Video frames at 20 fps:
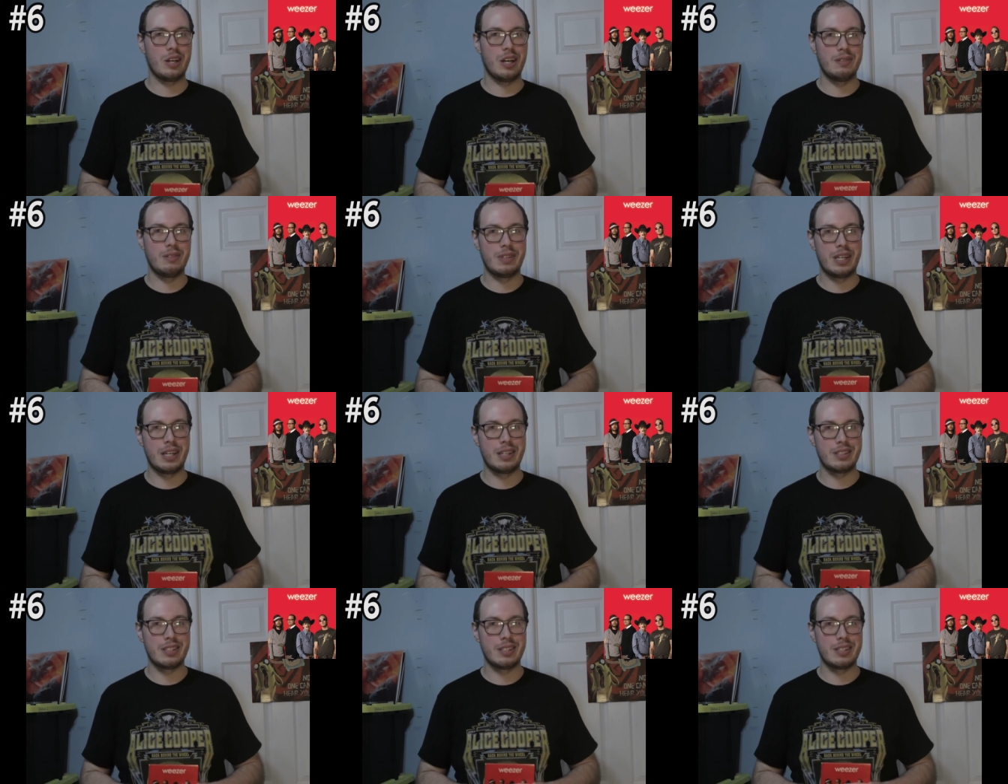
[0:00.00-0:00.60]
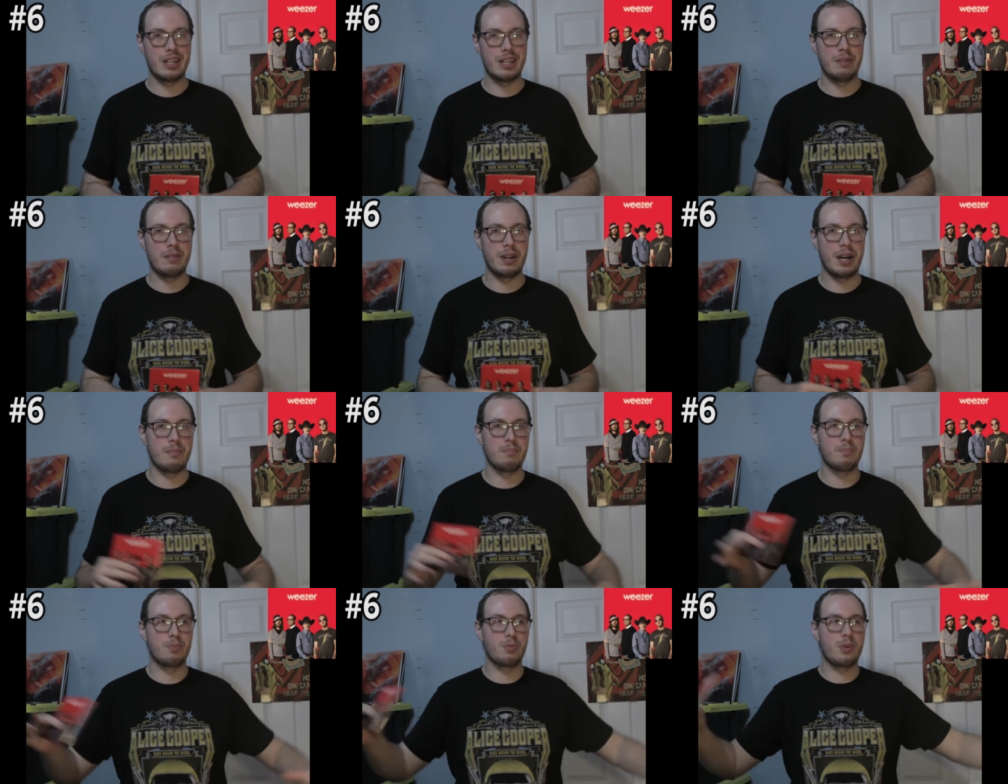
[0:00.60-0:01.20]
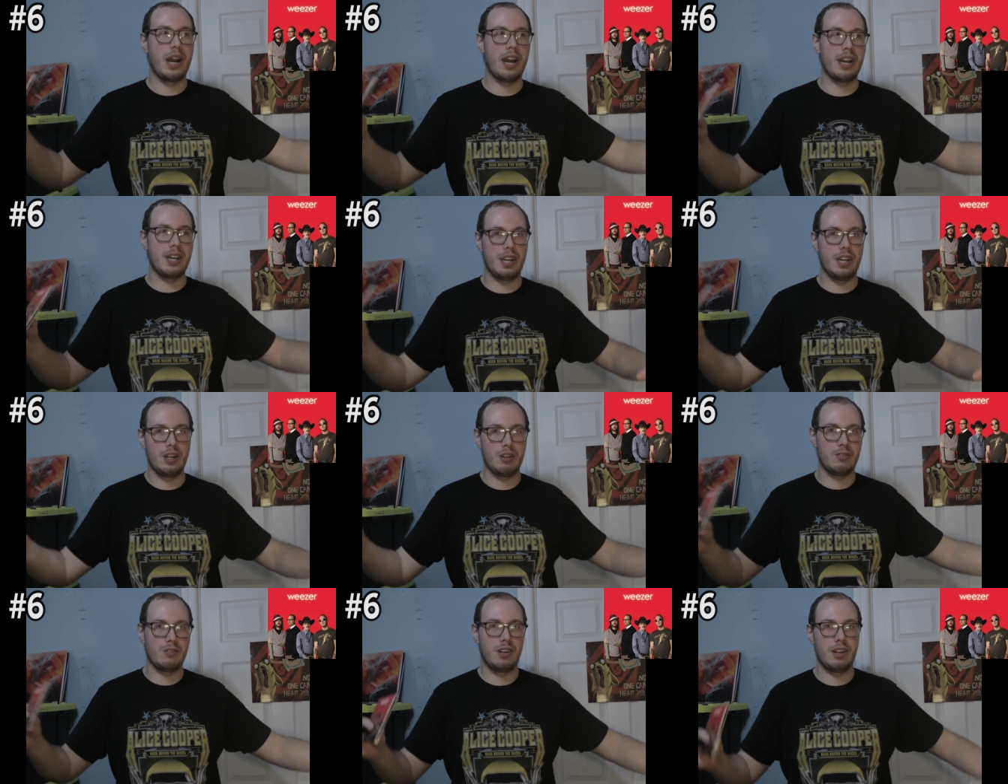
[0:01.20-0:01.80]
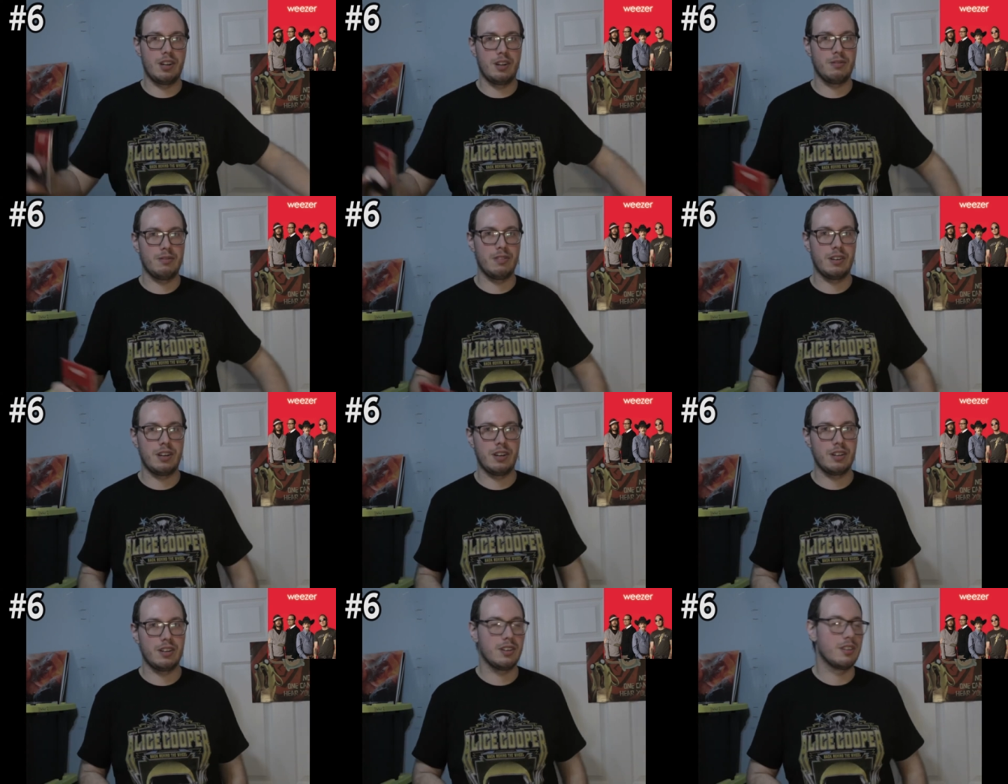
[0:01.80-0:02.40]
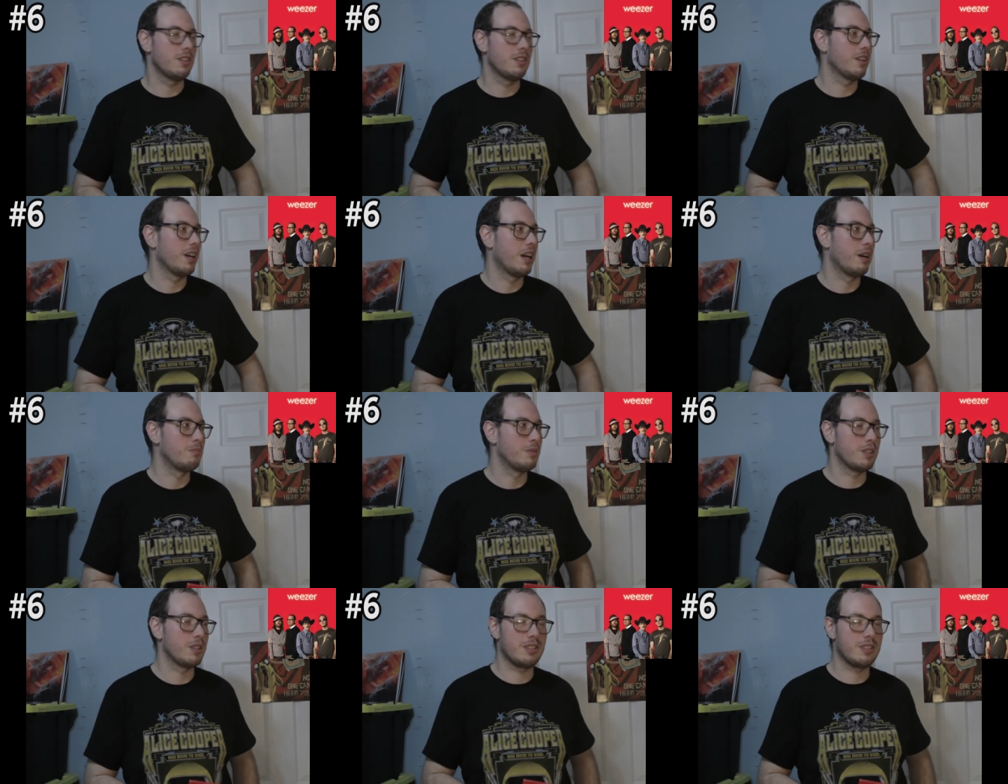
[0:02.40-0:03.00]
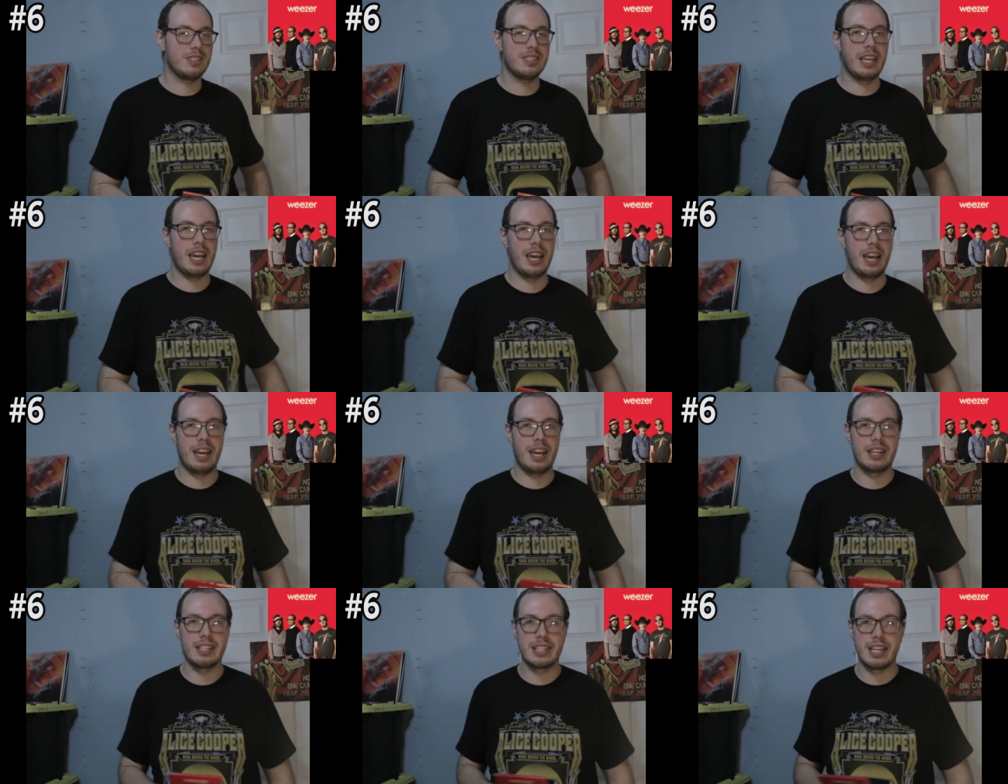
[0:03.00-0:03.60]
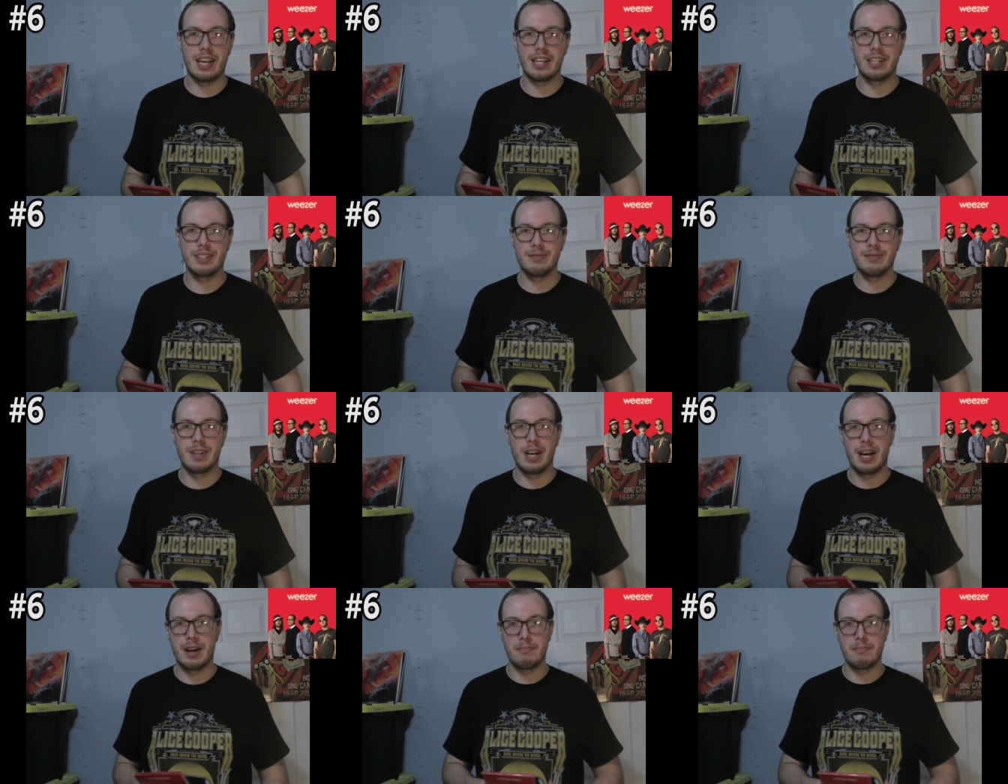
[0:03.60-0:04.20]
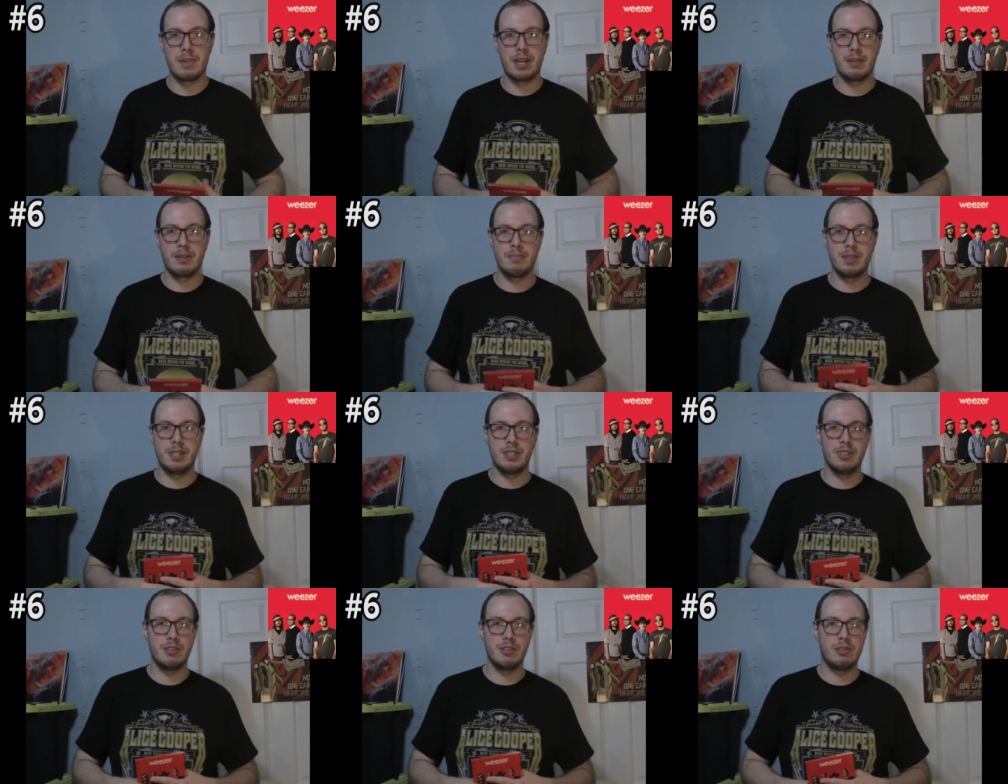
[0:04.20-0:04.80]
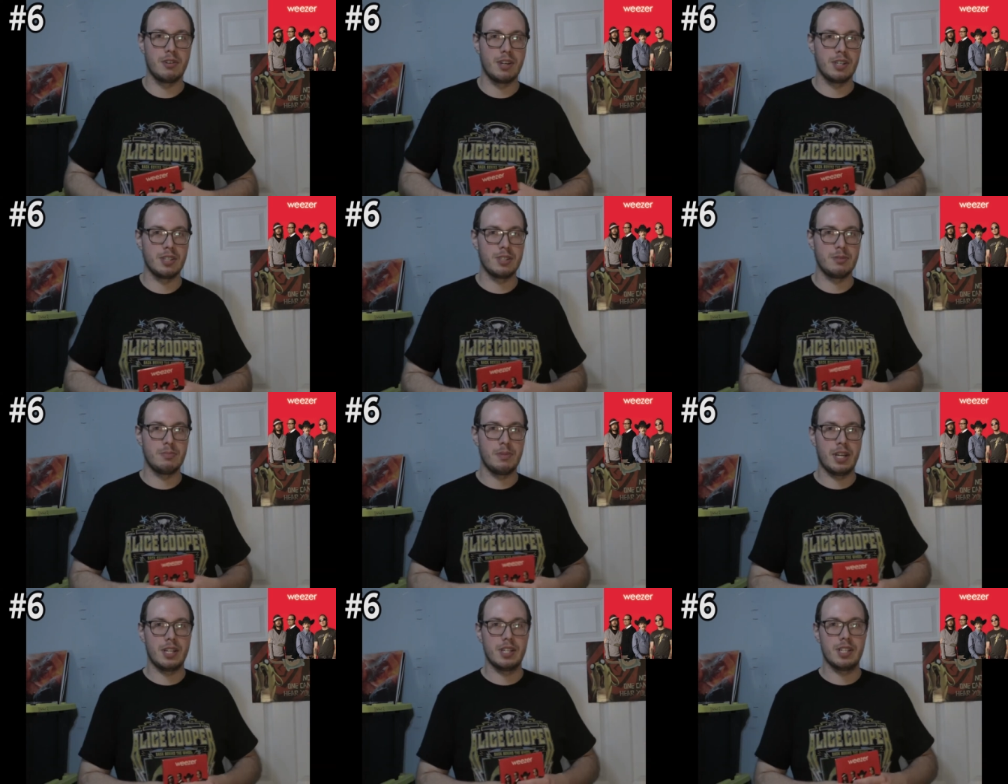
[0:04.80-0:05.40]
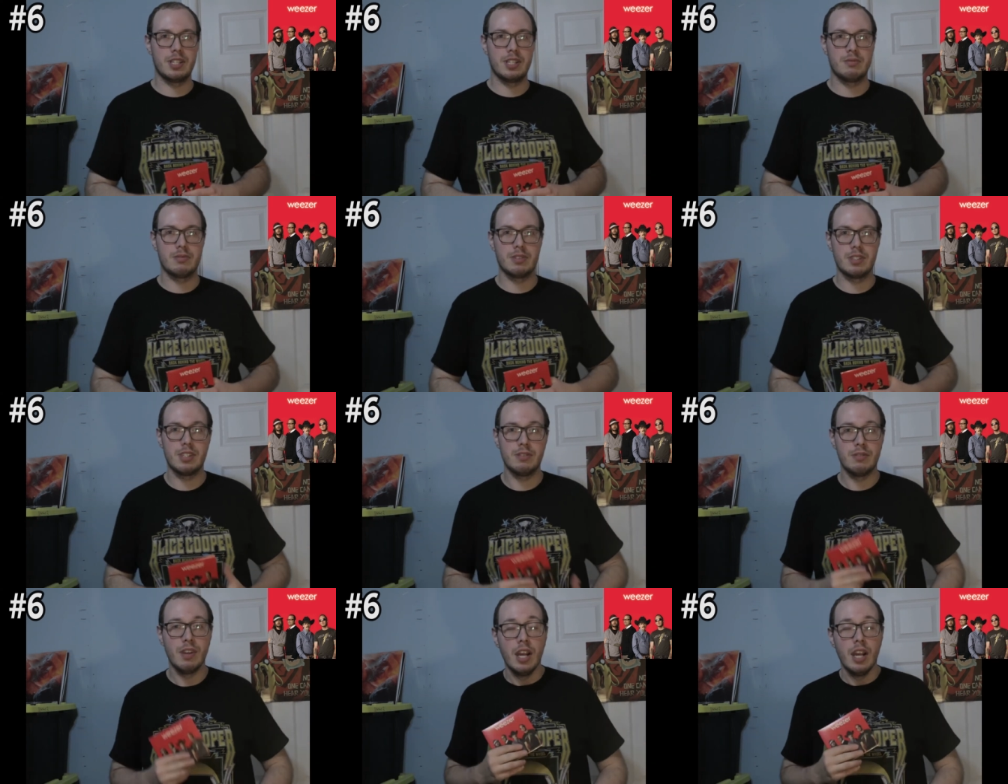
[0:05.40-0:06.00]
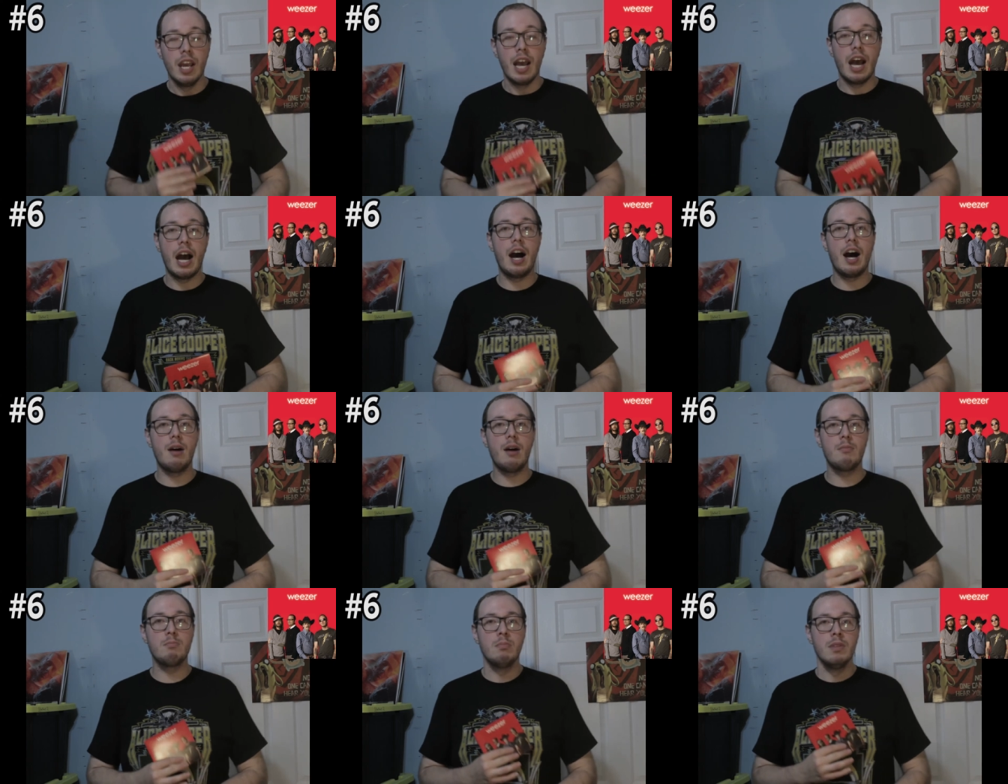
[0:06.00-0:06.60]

i'm not i'm not bragging or anything i'm just saying that i may be the greatest man that ever lived um